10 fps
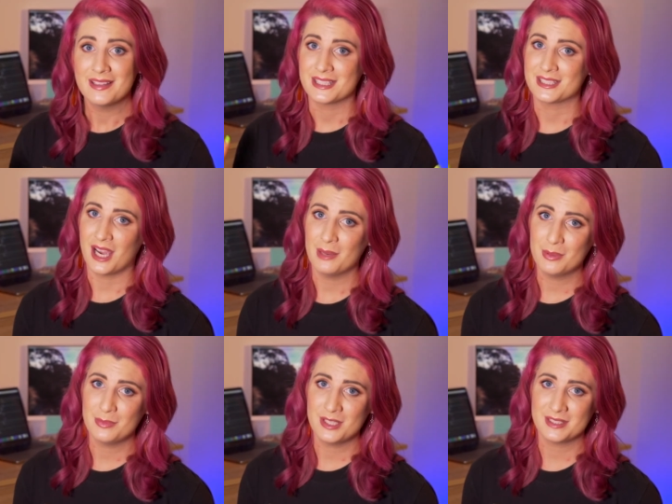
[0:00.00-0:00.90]
the type of
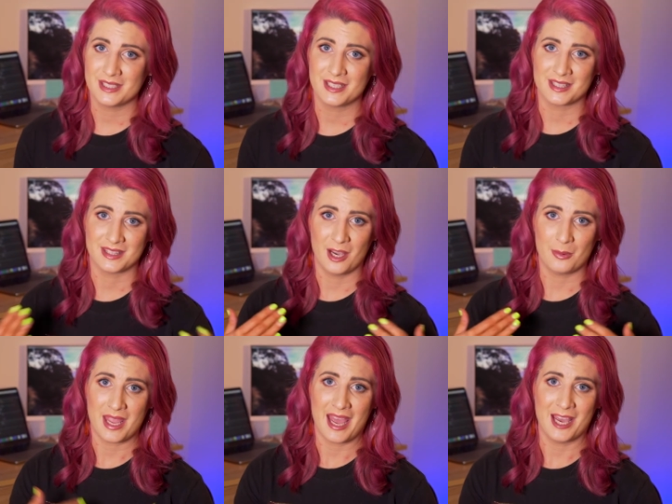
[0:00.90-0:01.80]
music that
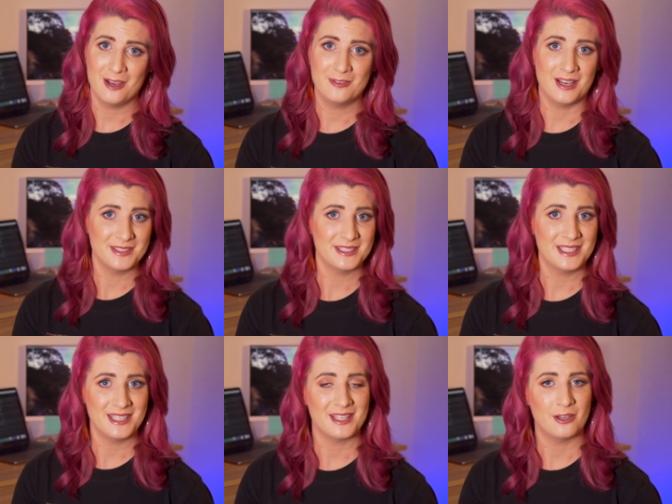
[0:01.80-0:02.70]
we have
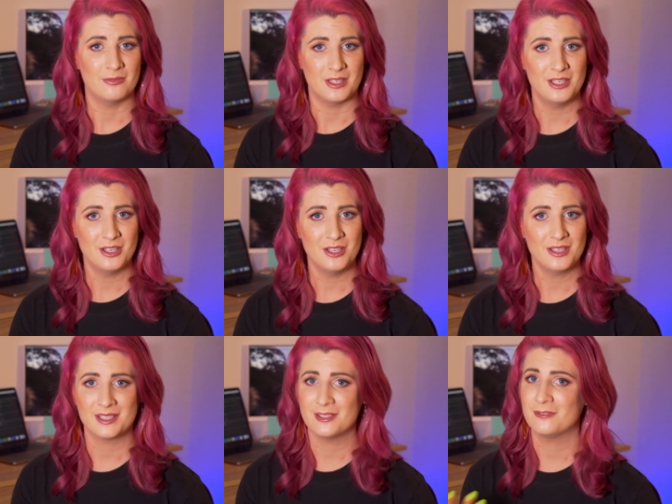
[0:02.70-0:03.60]
underneath our video
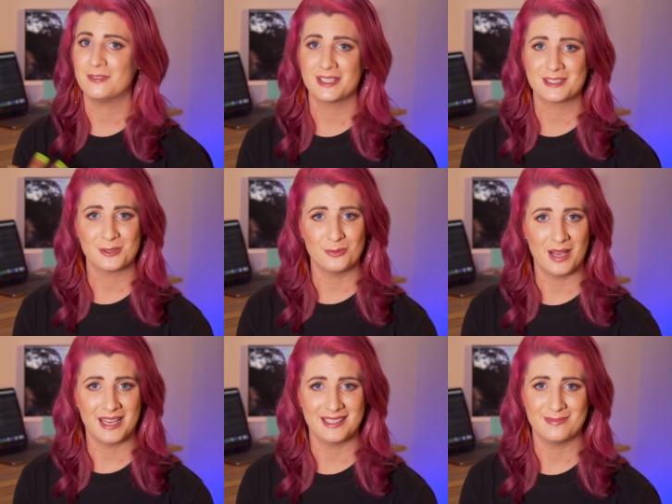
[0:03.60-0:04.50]
can affect the
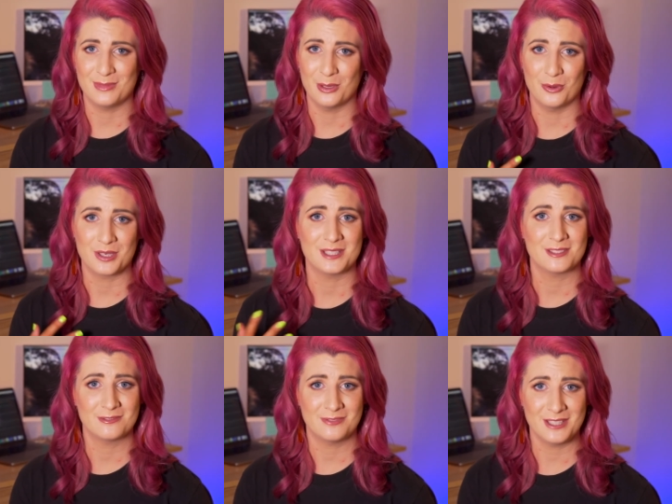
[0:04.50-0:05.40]
way the
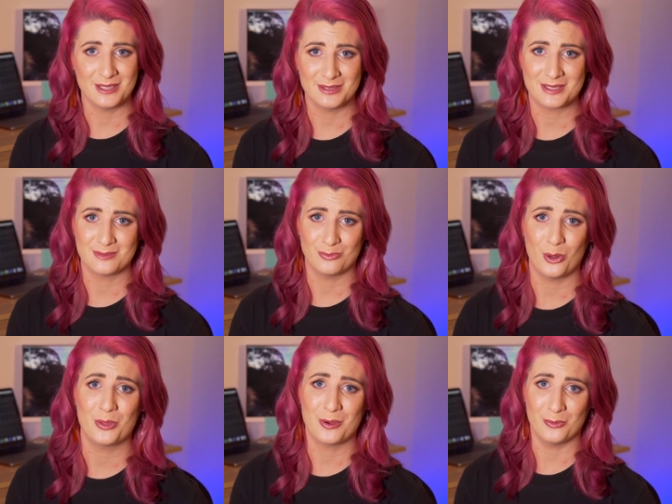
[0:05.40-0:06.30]
audience feels
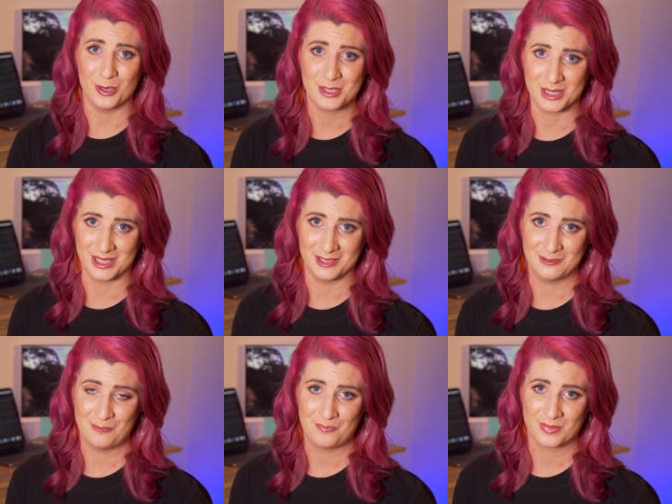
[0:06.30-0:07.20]
while they're watching it.
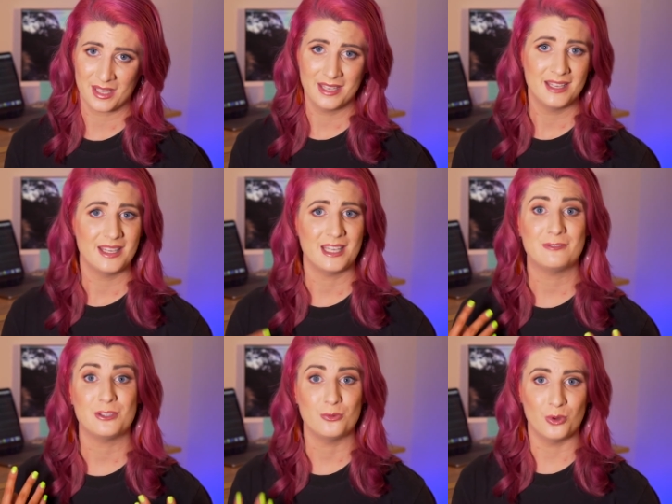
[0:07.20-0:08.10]
If
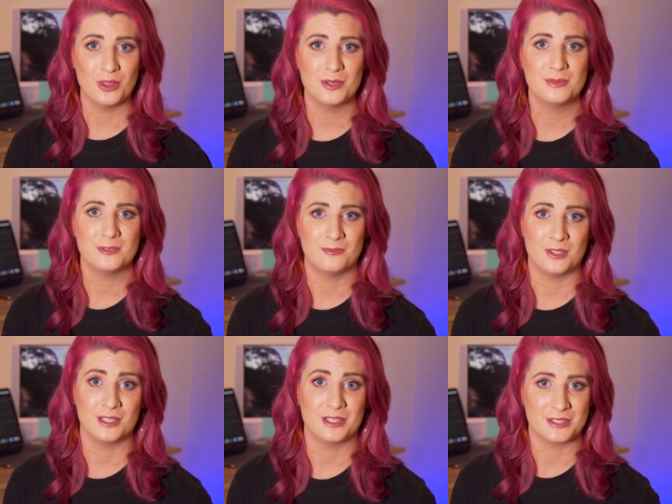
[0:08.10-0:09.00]
you want them to
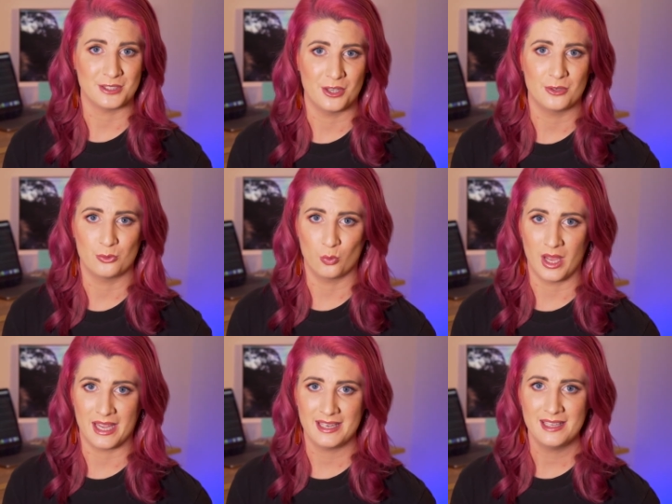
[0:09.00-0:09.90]
feel a certain
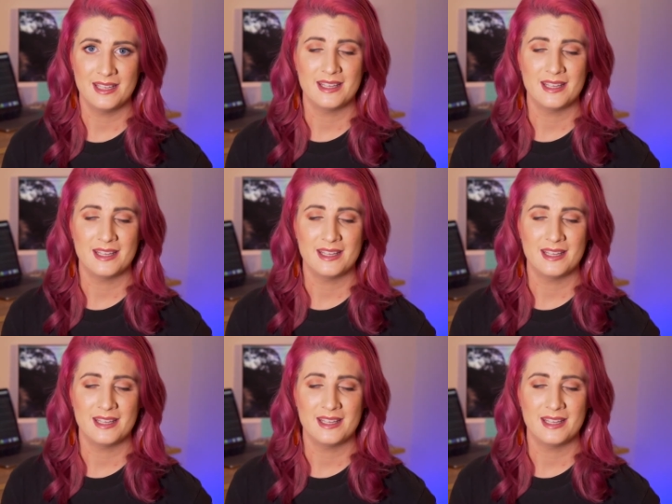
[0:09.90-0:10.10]
way,